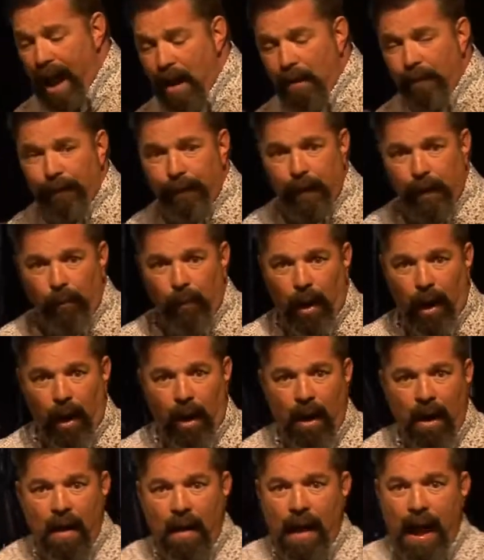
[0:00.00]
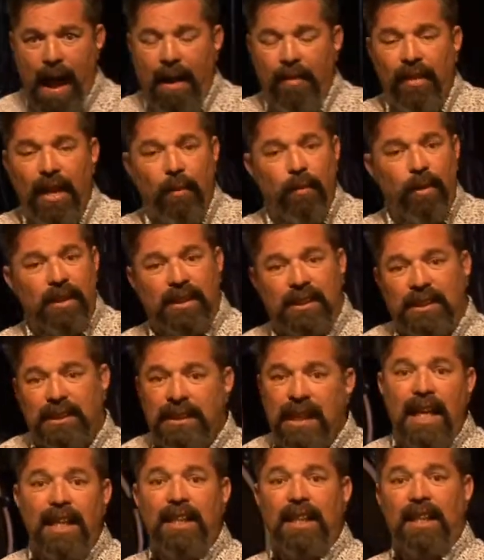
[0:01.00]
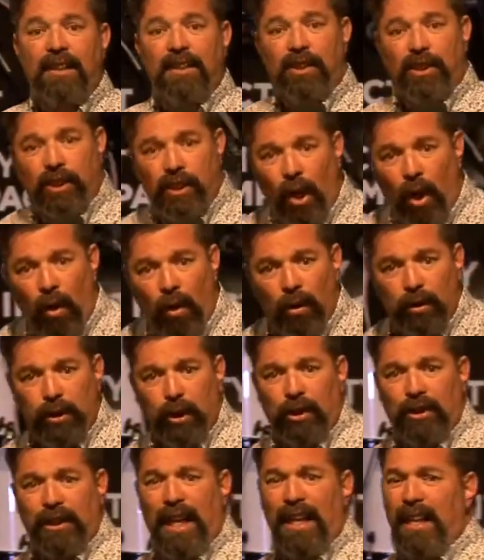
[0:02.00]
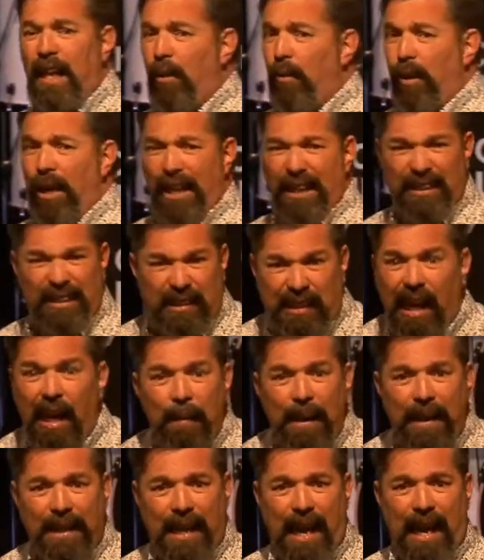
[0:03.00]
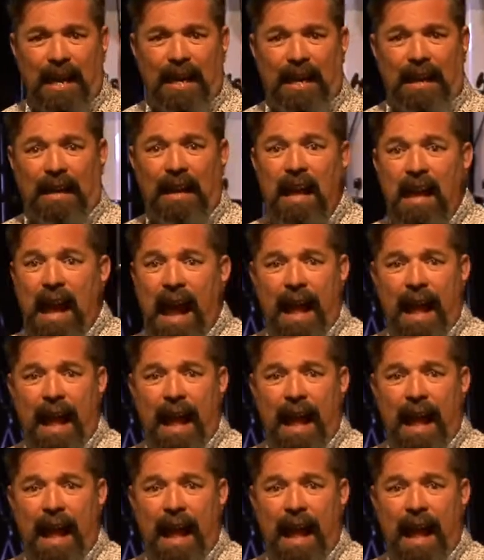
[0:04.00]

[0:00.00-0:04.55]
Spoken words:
everywhere, and they would send in soldiers, and they were intimidating,